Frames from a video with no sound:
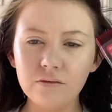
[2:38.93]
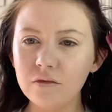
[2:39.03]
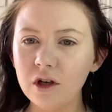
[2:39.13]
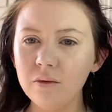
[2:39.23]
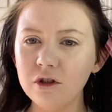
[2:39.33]

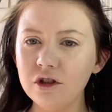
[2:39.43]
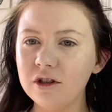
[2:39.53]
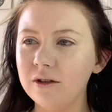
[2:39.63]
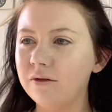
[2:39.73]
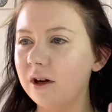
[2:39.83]
which is the
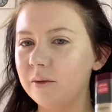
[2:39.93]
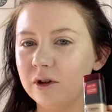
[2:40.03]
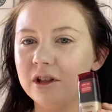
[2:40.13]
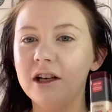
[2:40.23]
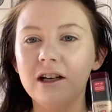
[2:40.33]
Infallible.
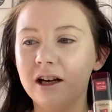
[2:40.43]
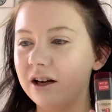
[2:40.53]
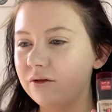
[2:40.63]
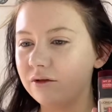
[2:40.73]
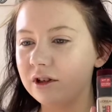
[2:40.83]
I
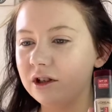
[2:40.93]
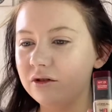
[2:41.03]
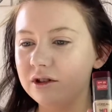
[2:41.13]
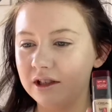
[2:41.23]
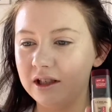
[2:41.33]
never really
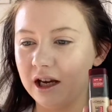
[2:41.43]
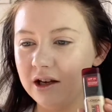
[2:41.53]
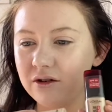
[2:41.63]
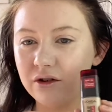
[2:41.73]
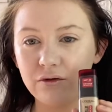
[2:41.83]
used to
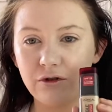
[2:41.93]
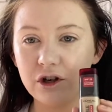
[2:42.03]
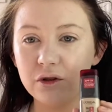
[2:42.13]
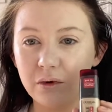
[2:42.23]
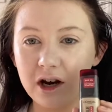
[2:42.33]
get the
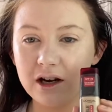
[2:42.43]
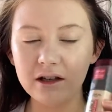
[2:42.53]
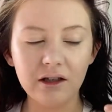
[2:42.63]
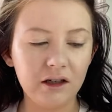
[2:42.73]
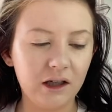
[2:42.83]
fresh wear,
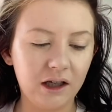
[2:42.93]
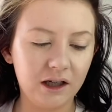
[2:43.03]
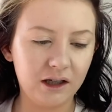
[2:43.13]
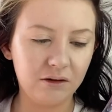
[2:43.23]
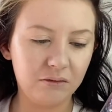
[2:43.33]

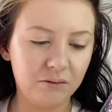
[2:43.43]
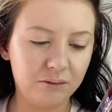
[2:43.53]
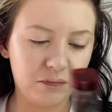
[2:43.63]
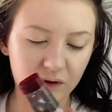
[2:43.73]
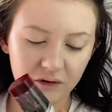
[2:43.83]

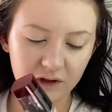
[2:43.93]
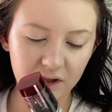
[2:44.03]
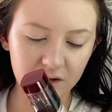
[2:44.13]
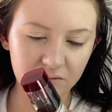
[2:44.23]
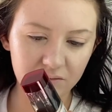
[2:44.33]
but they
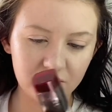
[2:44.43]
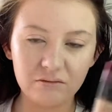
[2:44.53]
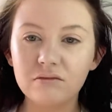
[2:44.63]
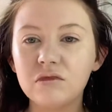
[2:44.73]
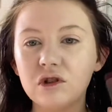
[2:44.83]

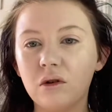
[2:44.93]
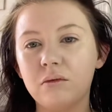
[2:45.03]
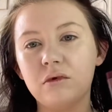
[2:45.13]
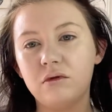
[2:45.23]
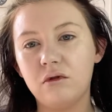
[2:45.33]
stopped
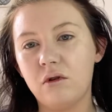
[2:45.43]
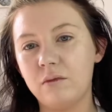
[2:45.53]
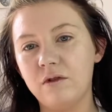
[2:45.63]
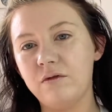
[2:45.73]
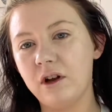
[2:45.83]
doing normal
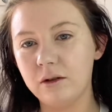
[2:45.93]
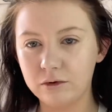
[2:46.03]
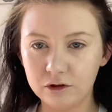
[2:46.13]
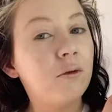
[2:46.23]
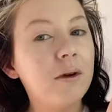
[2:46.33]

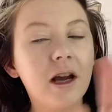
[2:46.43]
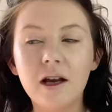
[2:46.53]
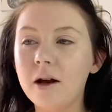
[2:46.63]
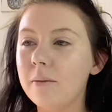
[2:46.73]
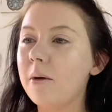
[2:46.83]
Infallible. For me, I
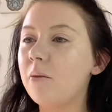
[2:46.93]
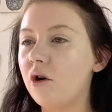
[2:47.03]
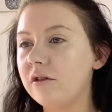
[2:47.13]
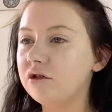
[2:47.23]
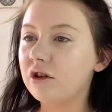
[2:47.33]
am
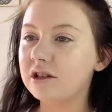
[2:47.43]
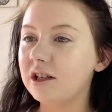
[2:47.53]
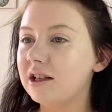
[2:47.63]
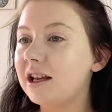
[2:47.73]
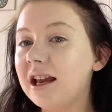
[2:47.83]
more
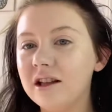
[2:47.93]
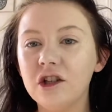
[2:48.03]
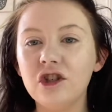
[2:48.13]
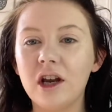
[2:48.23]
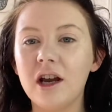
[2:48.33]
interested in the
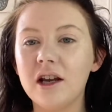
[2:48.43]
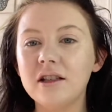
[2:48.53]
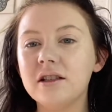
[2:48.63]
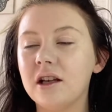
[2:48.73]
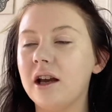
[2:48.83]

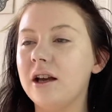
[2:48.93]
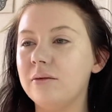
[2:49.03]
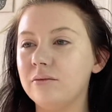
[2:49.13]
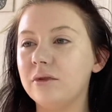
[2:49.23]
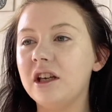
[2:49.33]
shade,
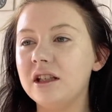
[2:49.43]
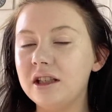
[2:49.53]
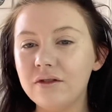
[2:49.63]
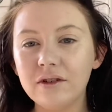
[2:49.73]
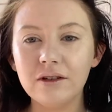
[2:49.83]
because
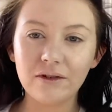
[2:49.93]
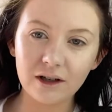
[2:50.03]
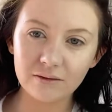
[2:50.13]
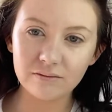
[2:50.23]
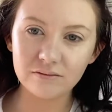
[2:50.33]
even if
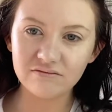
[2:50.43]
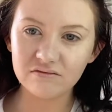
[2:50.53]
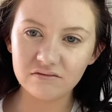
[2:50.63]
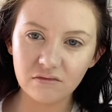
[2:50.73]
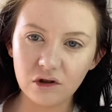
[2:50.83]
I'm
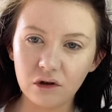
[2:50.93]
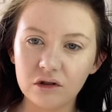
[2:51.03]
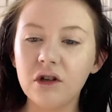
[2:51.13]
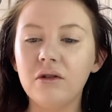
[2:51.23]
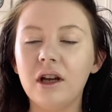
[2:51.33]
not
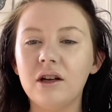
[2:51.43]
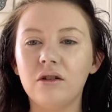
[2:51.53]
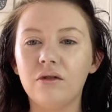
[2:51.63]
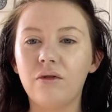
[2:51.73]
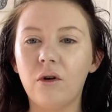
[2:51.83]
too keen on
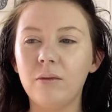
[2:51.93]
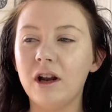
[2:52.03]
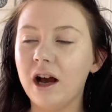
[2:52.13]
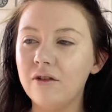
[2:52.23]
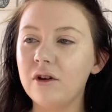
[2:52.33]
the formula,
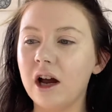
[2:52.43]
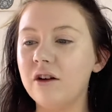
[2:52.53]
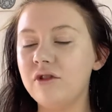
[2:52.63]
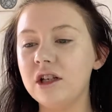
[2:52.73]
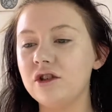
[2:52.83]
I
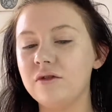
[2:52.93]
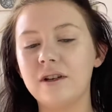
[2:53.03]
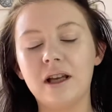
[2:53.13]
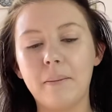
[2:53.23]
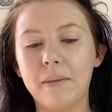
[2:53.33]
really do feel
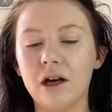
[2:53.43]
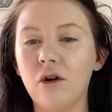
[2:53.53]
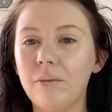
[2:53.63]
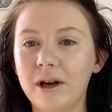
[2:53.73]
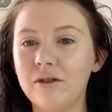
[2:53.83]
like it might
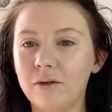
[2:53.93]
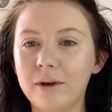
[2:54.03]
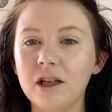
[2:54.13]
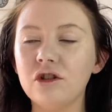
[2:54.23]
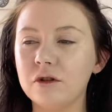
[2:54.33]
not be for
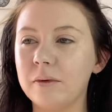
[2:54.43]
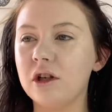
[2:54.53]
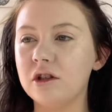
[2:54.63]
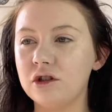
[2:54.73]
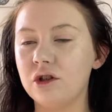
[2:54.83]
me just
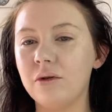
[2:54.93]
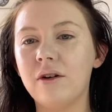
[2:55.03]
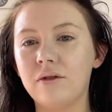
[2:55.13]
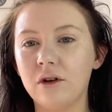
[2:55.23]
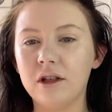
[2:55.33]
because I do have
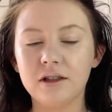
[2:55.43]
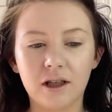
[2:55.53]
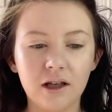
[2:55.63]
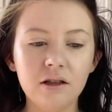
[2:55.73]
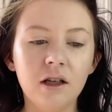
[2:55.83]
oily
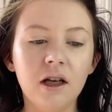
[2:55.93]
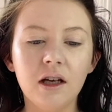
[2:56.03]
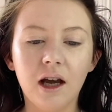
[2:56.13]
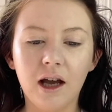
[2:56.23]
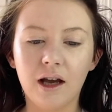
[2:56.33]
skin.
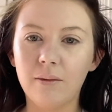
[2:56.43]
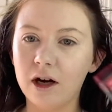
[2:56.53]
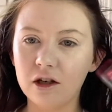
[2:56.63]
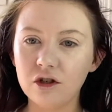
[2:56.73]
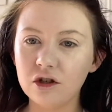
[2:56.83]
I
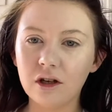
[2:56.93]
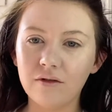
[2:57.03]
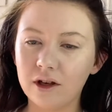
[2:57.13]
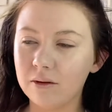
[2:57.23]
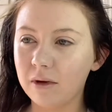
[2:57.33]
can just kind
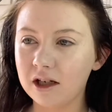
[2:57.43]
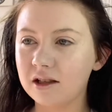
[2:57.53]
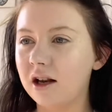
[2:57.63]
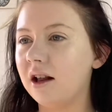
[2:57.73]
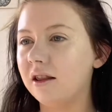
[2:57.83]
of like mix it
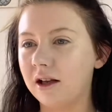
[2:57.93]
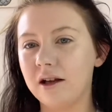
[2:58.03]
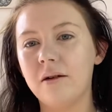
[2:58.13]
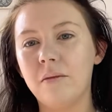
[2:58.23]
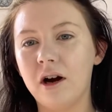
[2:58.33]
in and
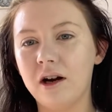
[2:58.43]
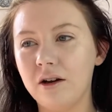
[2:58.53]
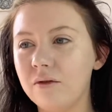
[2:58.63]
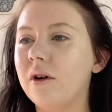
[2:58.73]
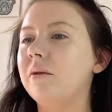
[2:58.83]
lighten my
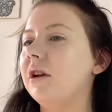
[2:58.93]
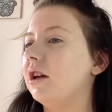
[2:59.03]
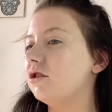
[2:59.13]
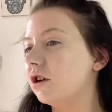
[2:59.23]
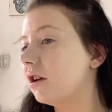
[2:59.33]

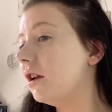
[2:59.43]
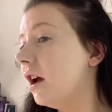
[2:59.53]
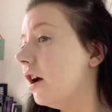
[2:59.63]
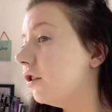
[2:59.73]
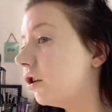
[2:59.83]
foundation.
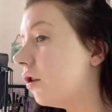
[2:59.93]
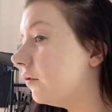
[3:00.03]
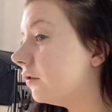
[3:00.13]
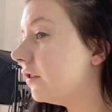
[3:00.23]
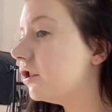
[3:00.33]
The
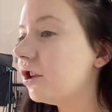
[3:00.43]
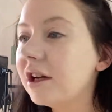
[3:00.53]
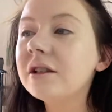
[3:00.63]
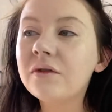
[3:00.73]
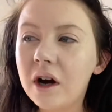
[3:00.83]
coverage
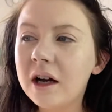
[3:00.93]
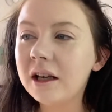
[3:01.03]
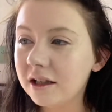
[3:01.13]
is fine. It